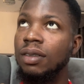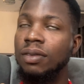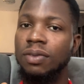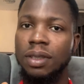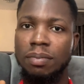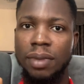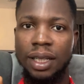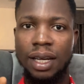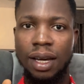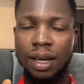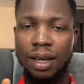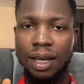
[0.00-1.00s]
from
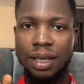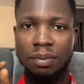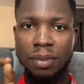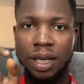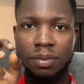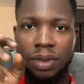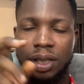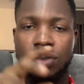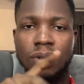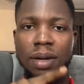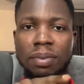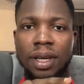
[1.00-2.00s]
mid-air, I can make money to
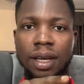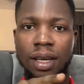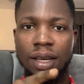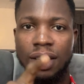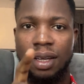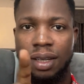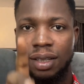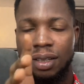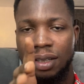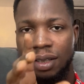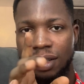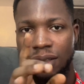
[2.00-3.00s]
appear,
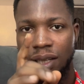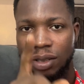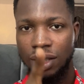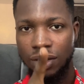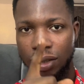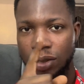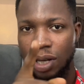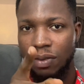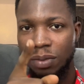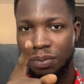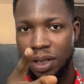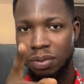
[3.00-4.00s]
then you are going to have a
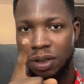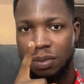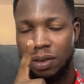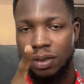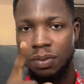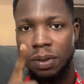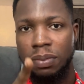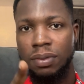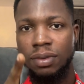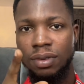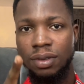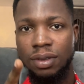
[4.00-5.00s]
big problem with people.